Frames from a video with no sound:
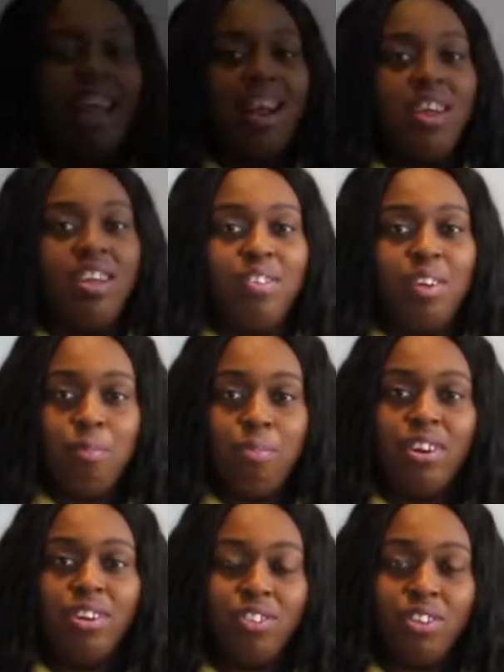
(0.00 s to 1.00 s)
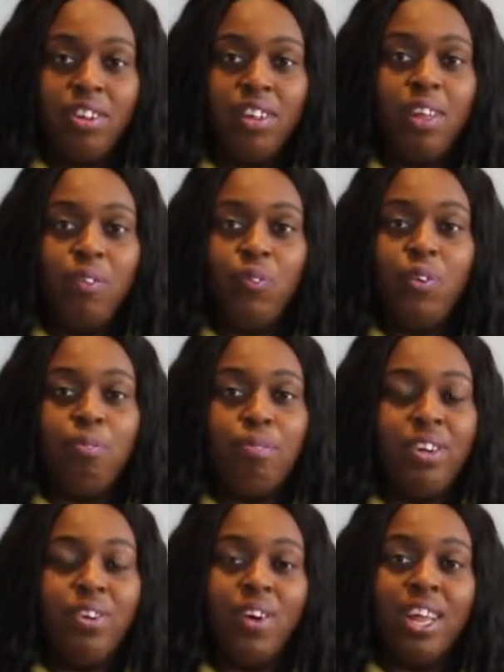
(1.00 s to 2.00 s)
the area, so I'm pretty sure that we'll be
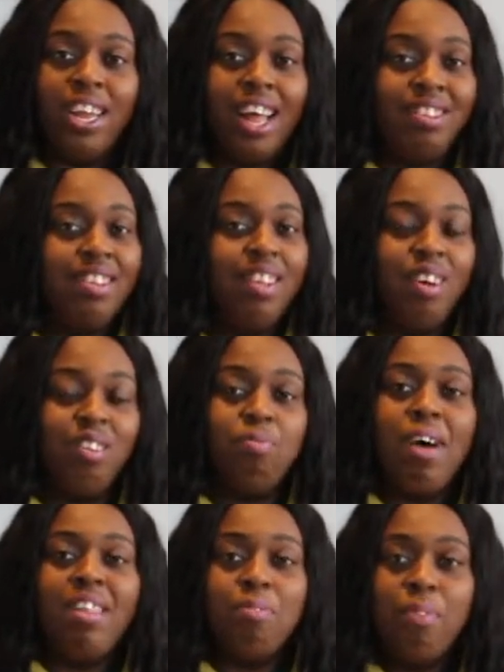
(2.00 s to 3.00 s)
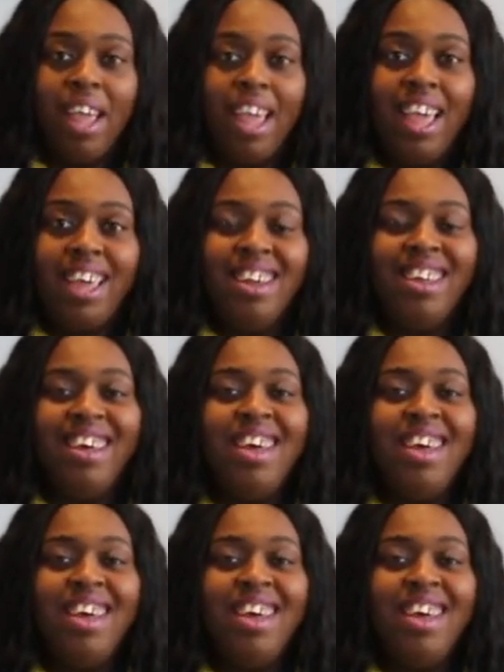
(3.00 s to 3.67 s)
doing lots of those by the pan